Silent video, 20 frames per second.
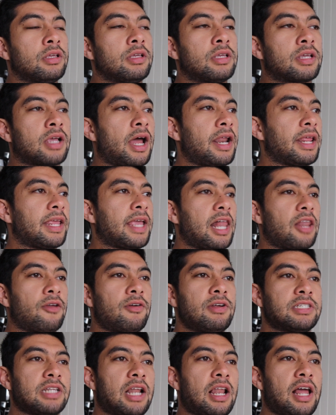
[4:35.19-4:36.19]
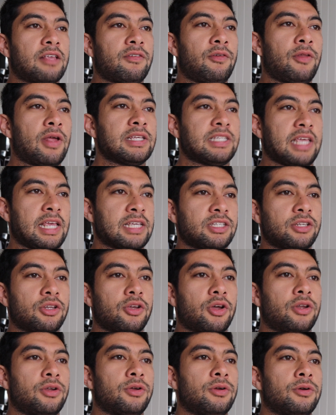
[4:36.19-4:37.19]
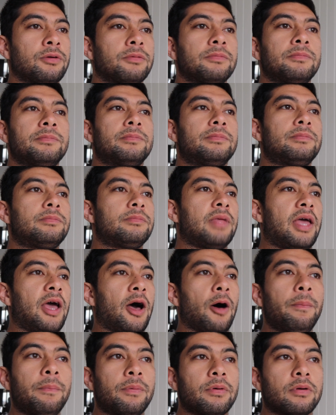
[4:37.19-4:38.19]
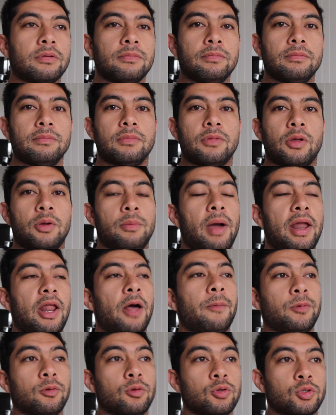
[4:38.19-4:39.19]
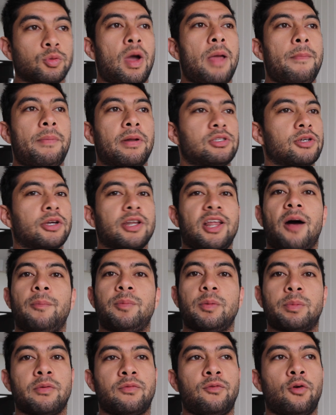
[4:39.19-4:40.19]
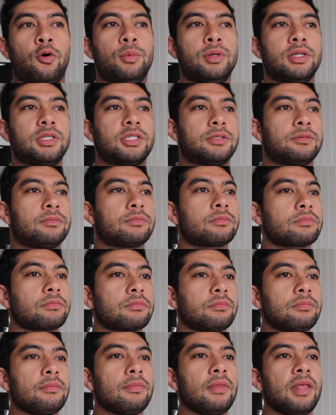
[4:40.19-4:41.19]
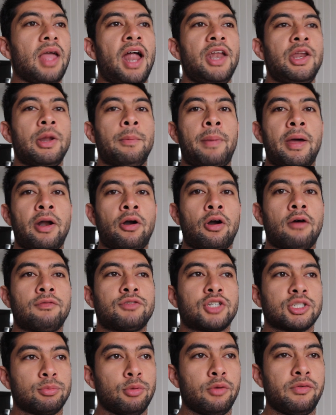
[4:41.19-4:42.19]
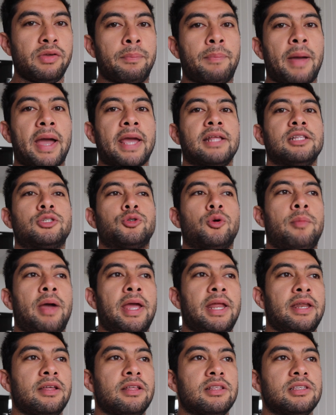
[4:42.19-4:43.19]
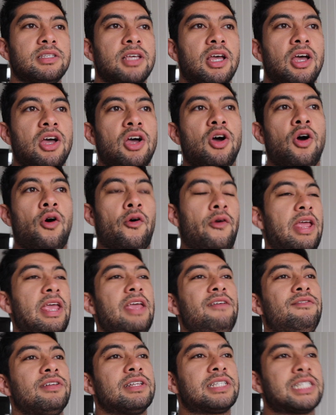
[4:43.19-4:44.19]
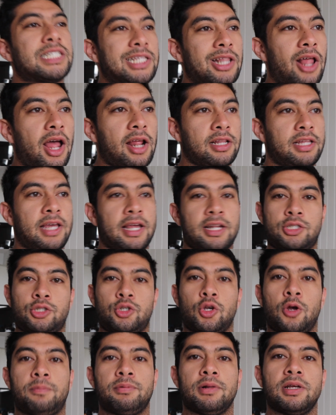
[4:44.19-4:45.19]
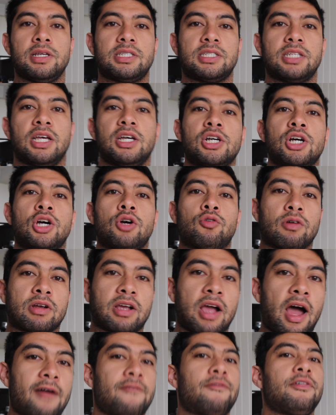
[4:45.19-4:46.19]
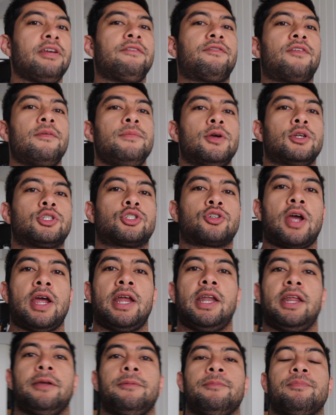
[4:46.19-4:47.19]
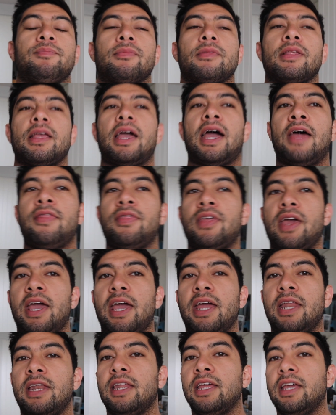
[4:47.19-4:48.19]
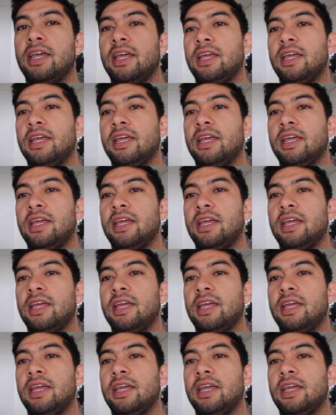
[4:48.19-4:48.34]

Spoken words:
Cutting calories in the last few days isn't going to help. It might help you lose weight, but it's not going to help your performance. And you're better off just moving back into a maintenance, or even slightly out of surplus, recovering from your training, and then